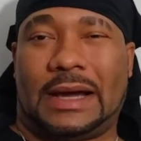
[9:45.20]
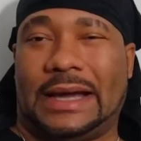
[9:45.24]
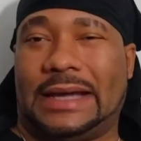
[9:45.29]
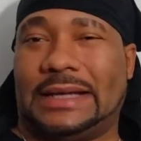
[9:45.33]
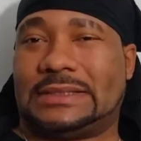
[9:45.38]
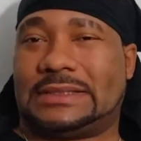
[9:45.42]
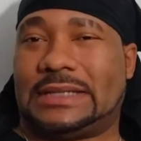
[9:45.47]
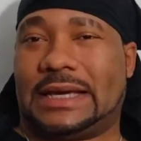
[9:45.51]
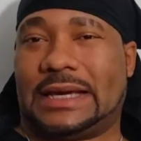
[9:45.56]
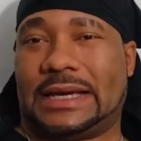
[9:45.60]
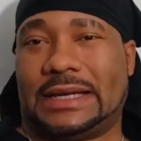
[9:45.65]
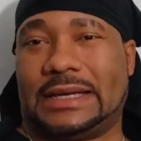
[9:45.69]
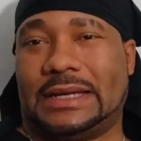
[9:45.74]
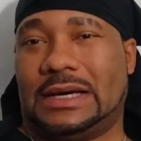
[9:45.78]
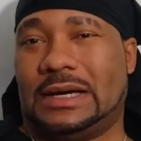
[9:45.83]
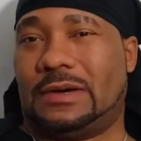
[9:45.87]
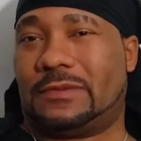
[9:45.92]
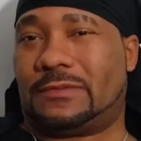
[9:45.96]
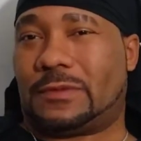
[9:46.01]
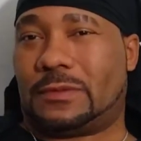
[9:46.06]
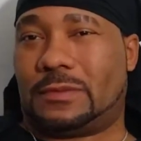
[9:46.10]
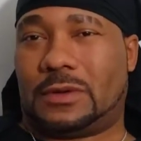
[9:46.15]
I ain't taking
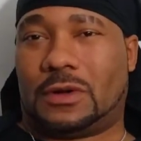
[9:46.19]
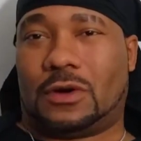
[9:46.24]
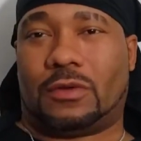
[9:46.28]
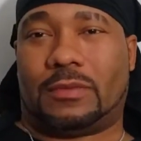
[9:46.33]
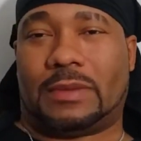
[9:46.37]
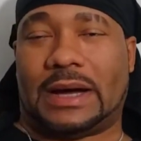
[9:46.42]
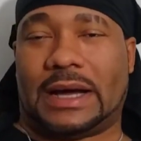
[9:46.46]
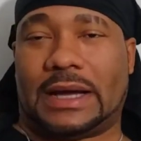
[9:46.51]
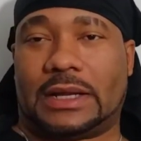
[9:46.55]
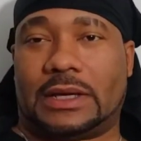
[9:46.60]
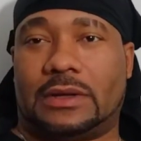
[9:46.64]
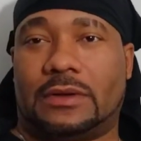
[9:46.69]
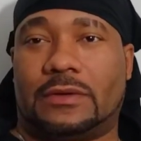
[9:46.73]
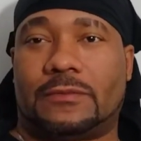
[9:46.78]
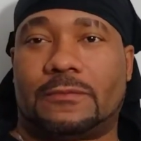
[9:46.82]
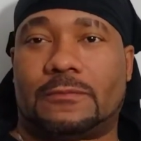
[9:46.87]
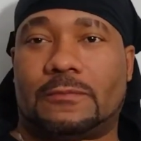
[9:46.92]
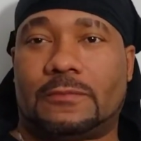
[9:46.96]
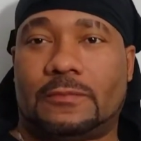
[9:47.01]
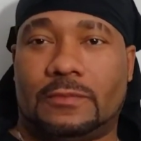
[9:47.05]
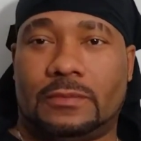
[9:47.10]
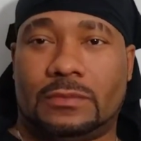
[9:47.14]
nothing from nobody,
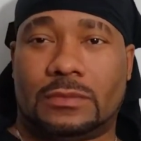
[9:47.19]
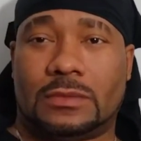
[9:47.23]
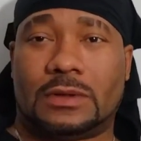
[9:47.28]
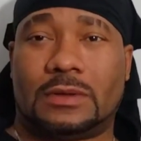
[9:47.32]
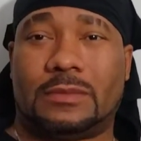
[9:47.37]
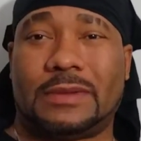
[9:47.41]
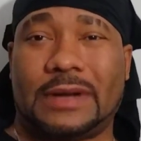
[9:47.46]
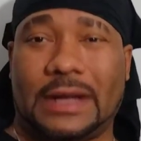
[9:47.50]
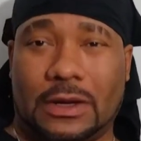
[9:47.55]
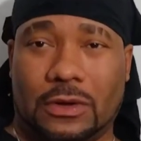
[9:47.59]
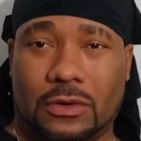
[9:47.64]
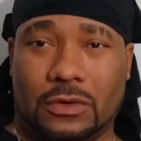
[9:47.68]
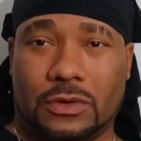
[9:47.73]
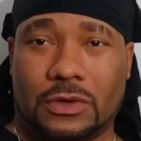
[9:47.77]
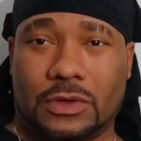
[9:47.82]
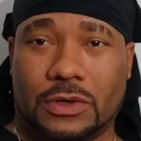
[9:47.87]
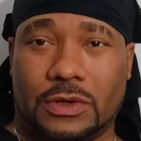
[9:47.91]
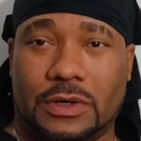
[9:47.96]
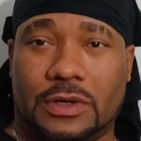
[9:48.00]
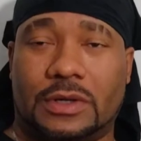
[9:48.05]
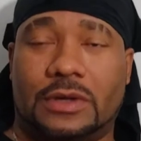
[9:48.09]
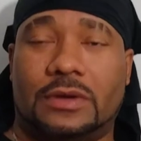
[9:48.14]
but I look
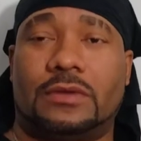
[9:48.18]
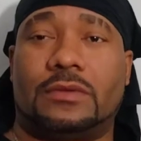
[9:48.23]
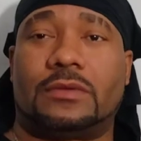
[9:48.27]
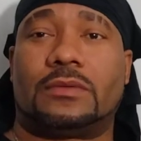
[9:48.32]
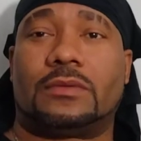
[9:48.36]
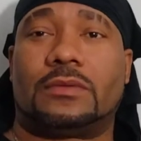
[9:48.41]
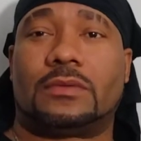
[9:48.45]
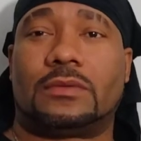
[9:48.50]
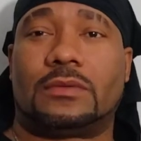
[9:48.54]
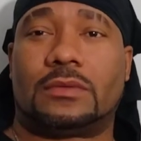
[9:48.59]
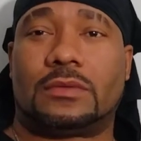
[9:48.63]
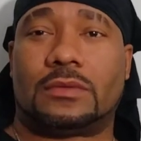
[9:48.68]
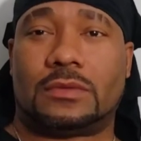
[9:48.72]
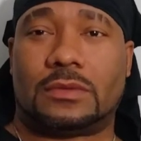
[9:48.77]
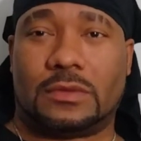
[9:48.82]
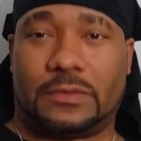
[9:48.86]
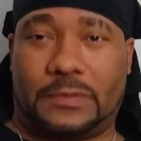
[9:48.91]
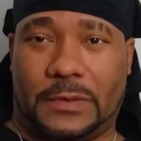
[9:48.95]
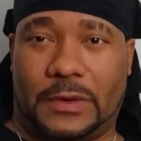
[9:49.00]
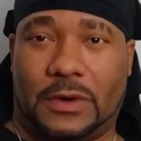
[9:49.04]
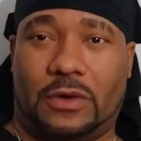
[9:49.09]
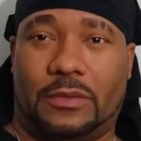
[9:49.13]
good.
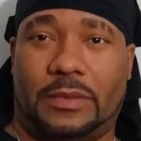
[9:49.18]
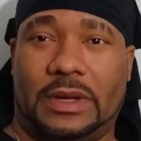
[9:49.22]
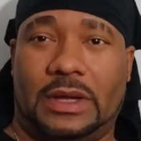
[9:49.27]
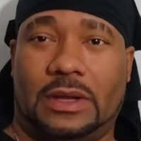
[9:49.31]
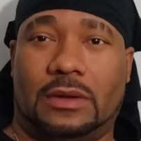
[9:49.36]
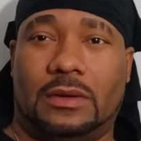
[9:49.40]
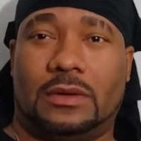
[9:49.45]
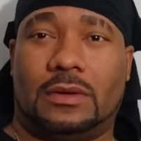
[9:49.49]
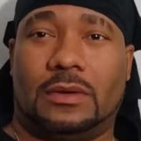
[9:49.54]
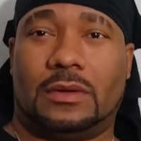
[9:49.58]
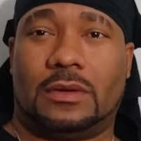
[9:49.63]
Feel me?